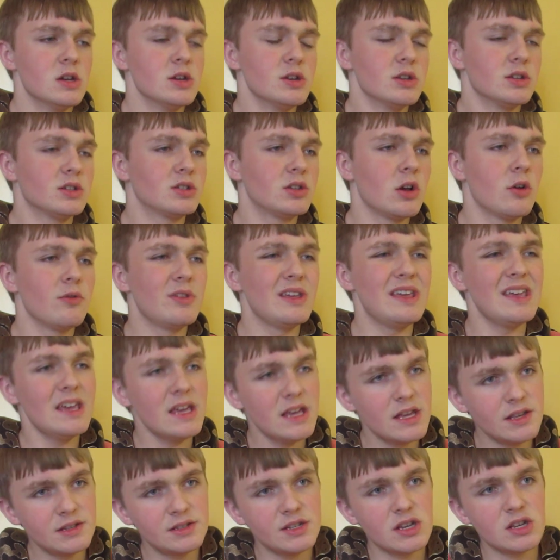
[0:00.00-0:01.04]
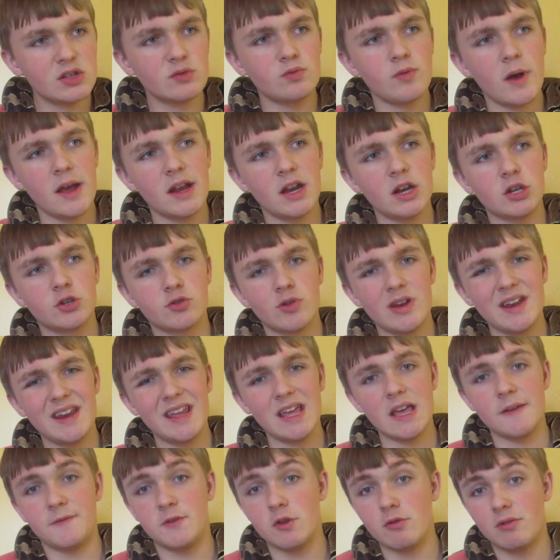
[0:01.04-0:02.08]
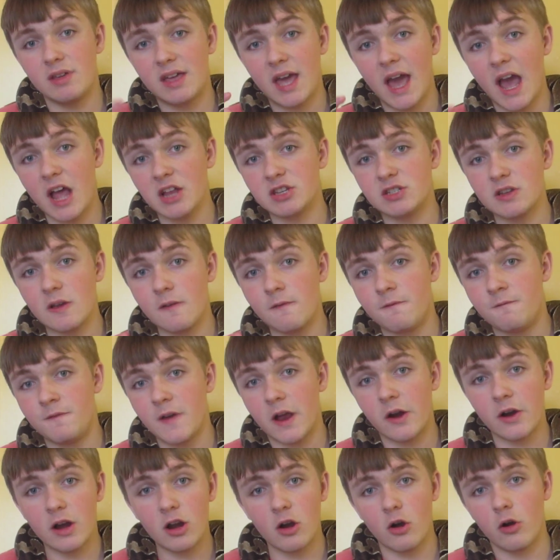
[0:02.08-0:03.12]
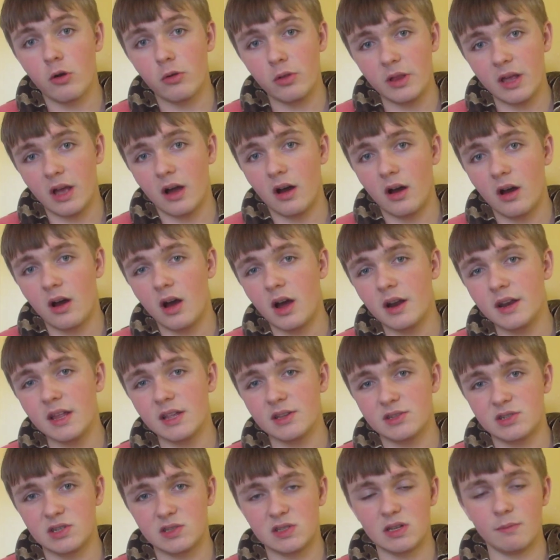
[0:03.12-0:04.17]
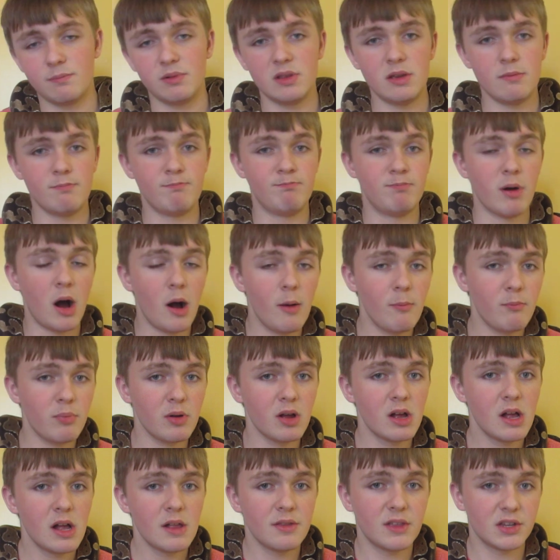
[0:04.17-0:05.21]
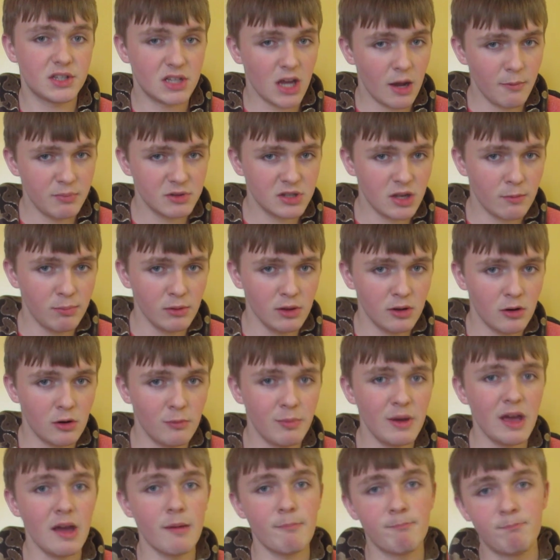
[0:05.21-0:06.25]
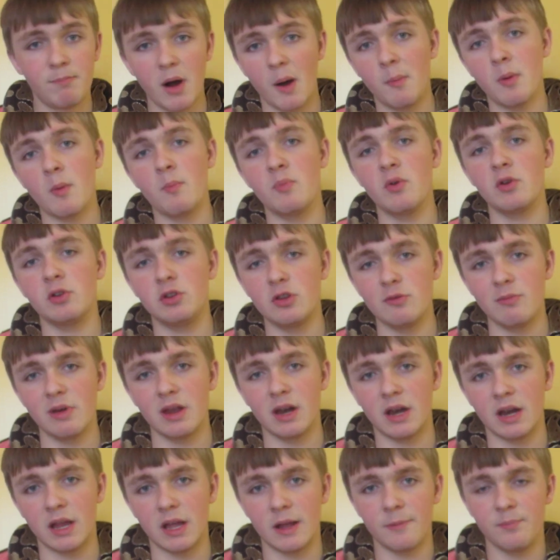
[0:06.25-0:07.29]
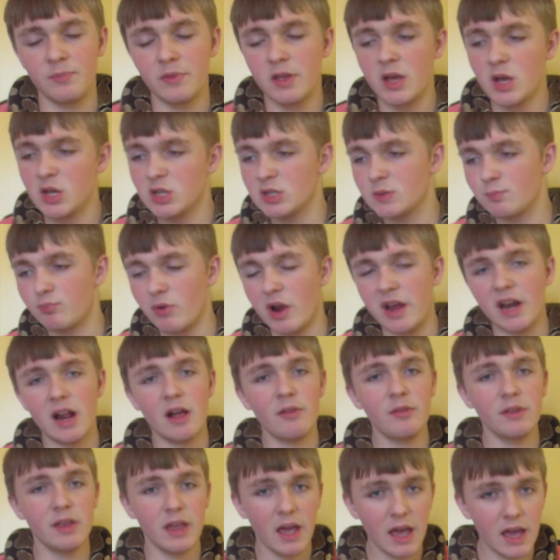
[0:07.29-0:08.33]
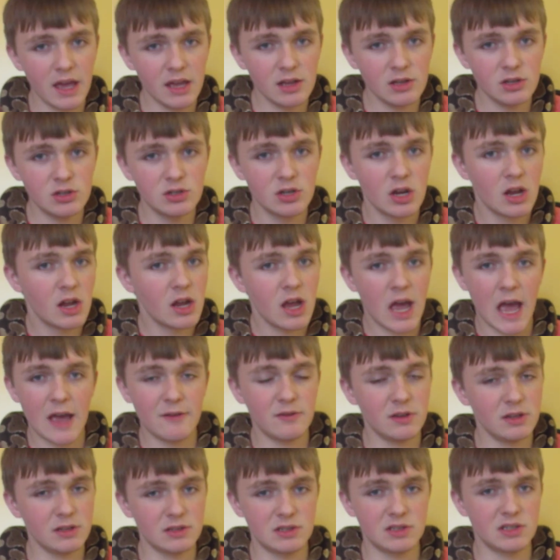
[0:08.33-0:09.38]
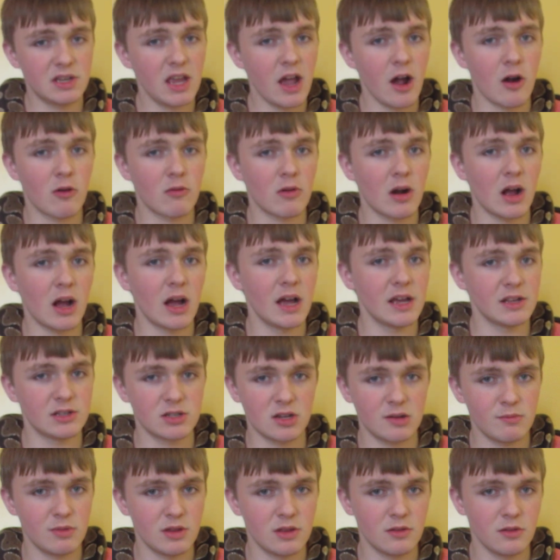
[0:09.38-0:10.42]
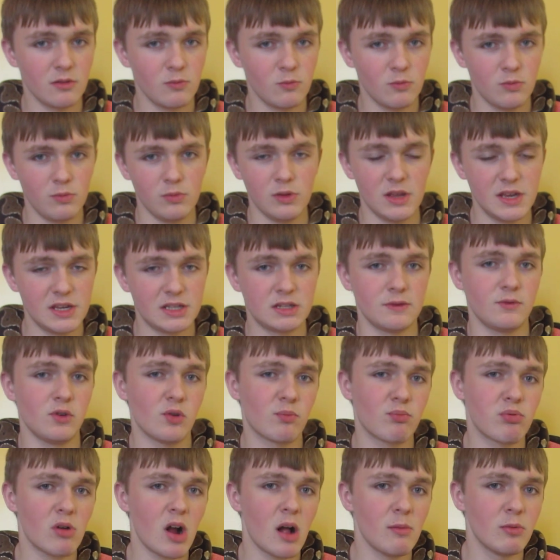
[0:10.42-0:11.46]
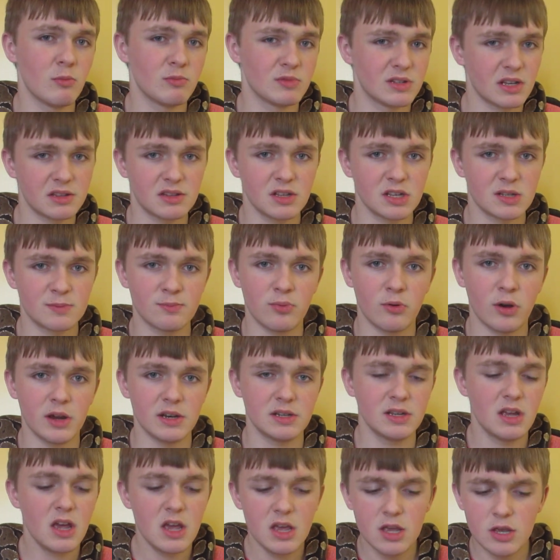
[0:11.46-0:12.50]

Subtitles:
So the easiest way to treat it, if you catch it very early on, is to simply bump the temps up a little bit and bump up the humidity. Spray down the cage. Having scale rot is going to be the least of your problems at this point.